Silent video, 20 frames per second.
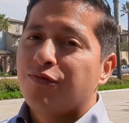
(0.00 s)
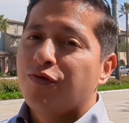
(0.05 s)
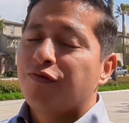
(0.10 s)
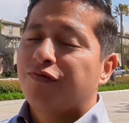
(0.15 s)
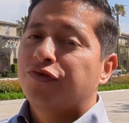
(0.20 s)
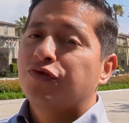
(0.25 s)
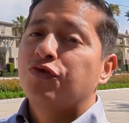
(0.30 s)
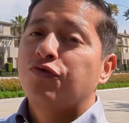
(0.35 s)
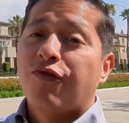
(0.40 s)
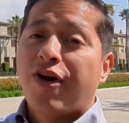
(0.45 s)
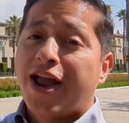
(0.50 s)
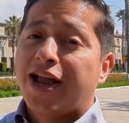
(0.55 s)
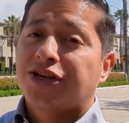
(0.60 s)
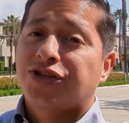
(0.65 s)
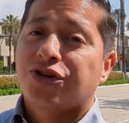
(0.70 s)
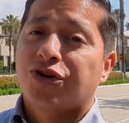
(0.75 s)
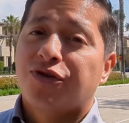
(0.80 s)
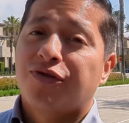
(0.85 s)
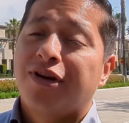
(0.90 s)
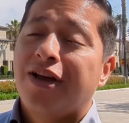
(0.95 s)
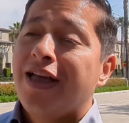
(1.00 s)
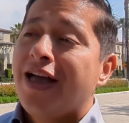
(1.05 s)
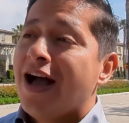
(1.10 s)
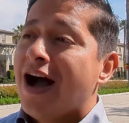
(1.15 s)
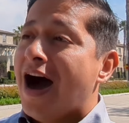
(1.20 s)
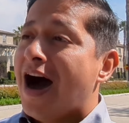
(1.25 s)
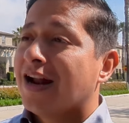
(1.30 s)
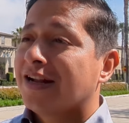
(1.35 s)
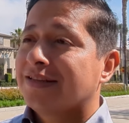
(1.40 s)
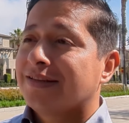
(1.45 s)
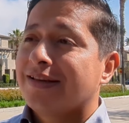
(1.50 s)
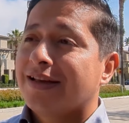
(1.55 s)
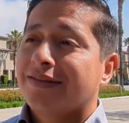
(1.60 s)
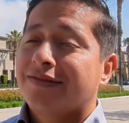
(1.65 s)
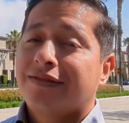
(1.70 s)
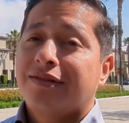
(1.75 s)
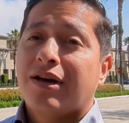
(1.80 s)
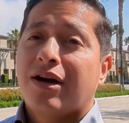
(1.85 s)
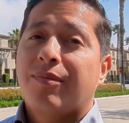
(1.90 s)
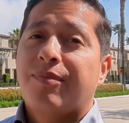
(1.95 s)
to move to Rancho. Honestly,
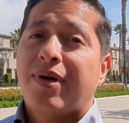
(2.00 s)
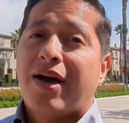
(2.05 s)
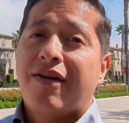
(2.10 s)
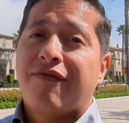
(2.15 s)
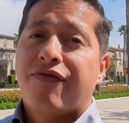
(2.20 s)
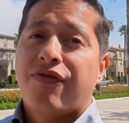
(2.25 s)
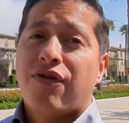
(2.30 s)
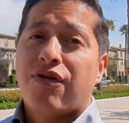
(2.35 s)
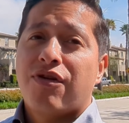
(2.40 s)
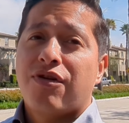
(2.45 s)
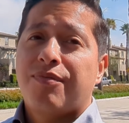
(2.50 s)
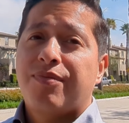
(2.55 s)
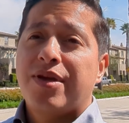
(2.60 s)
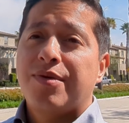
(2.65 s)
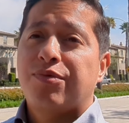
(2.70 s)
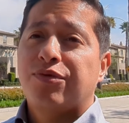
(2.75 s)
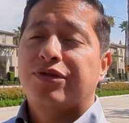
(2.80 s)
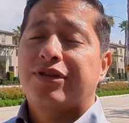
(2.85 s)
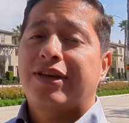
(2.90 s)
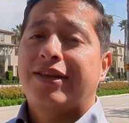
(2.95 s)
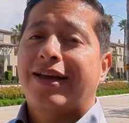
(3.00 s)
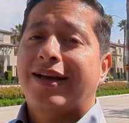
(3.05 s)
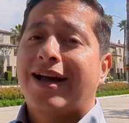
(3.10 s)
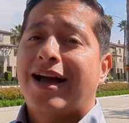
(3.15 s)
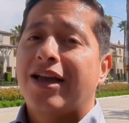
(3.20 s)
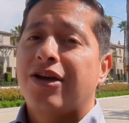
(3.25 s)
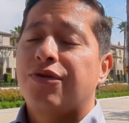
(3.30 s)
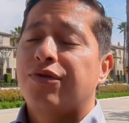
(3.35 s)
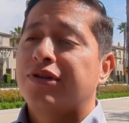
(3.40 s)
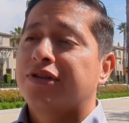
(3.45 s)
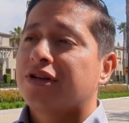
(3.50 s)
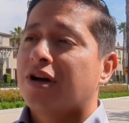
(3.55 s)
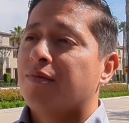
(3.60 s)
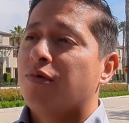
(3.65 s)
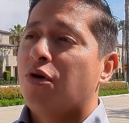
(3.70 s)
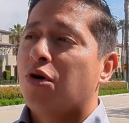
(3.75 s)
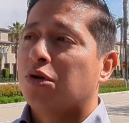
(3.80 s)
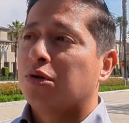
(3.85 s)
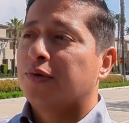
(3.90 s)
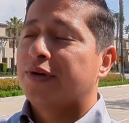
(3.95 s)
I've heard people say that coyotes
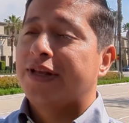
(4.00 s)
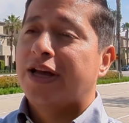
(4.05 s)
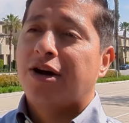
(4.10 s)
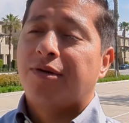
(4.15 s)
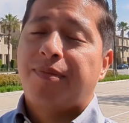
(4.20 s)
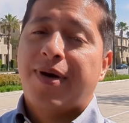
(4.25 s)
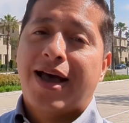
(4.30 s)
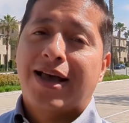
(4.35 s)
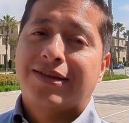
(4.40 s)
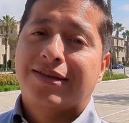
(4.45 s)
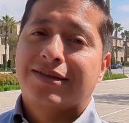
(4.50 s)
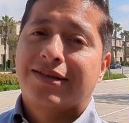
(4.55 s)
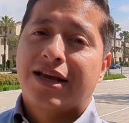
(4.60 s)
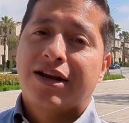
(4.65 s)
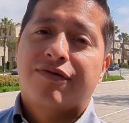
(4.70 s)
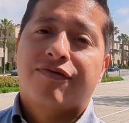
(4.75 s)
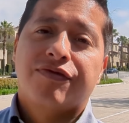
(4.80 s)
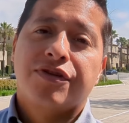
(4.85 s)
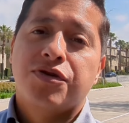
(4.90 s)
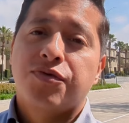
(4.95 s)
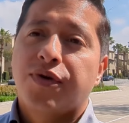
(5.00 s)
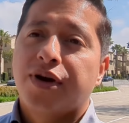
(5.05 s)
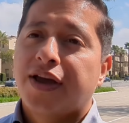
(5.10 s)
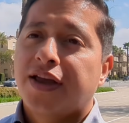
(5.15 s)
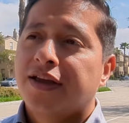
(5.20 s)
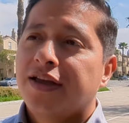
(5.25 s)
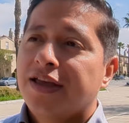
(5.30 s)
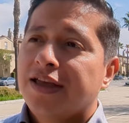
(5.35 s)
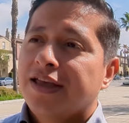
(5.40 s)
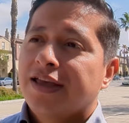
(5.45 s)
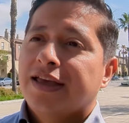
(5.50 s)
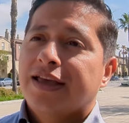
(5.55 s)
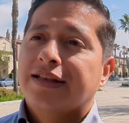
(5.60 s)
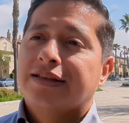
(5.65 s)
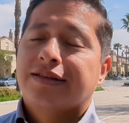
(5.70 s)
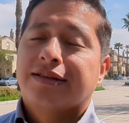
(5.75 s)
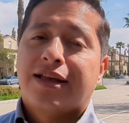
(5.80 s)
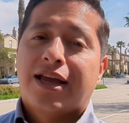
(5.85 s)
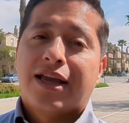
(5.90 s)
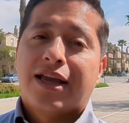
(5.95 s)
come all the way down past the 10 freeway into